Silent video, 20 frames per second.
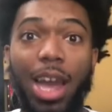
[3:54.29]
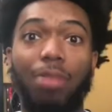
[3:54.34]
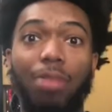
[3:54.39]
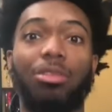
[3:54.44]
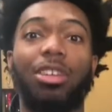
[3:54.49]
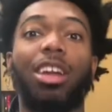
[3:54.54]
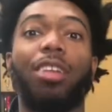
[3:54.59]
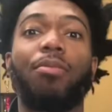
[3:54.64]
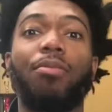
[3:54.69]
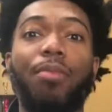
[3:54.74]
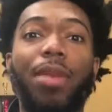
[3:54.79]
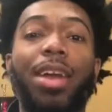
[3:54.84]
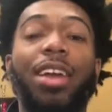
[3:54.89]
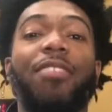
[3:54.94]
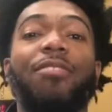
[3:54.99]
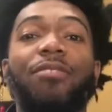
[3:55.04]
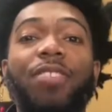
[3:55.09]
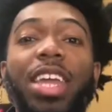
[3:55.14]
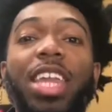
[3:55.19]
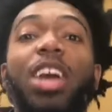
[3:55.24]
I'm trying to make a
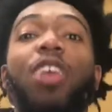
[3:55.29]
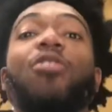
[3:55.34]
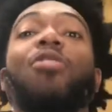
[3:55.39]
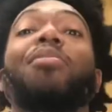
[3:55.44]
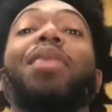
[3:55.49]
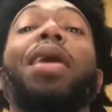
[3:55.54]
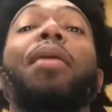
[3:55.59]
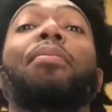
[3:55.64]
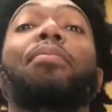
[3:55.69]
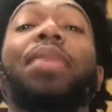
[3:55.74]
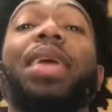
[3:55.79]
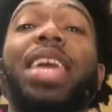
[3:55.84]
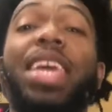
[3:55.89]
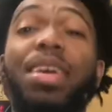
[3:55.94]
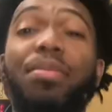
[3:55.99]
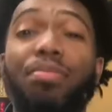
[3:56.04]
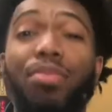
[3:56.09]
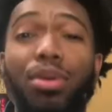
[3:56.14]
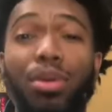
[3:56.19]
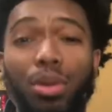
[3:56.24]
video for my people.